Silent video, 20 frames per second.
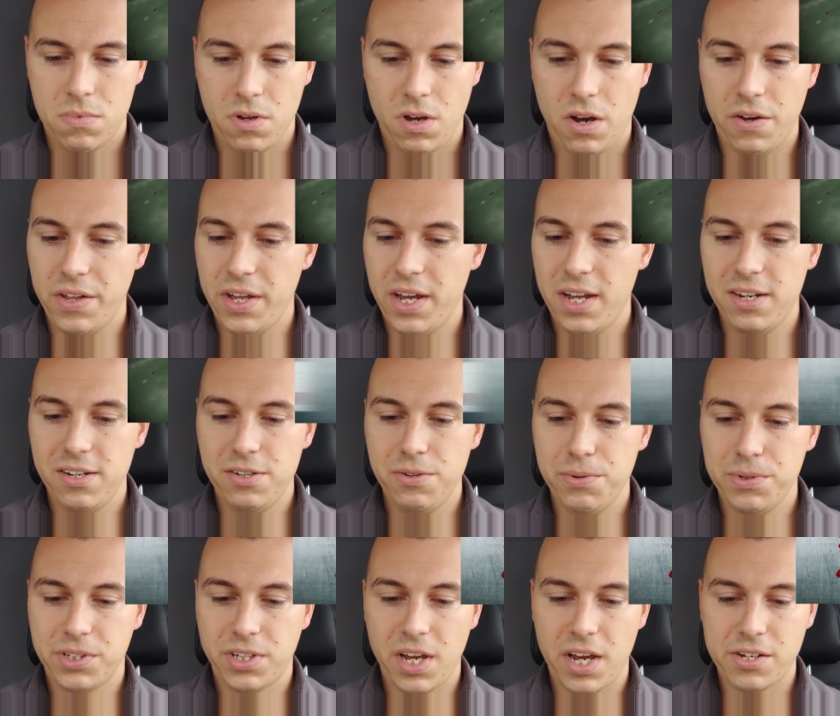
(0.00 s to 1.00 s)
All I had to do
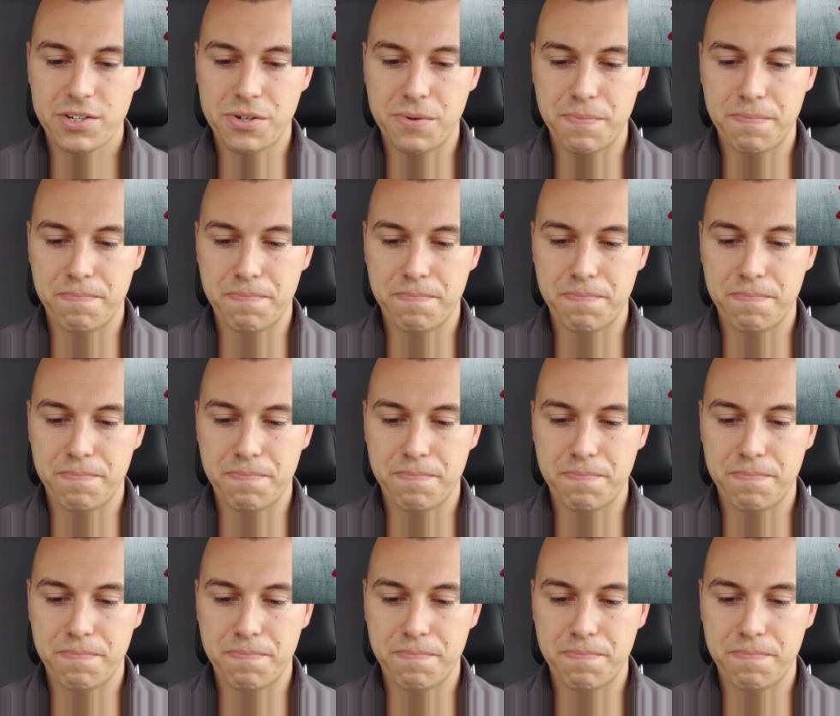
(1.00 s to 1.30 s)
was catch him.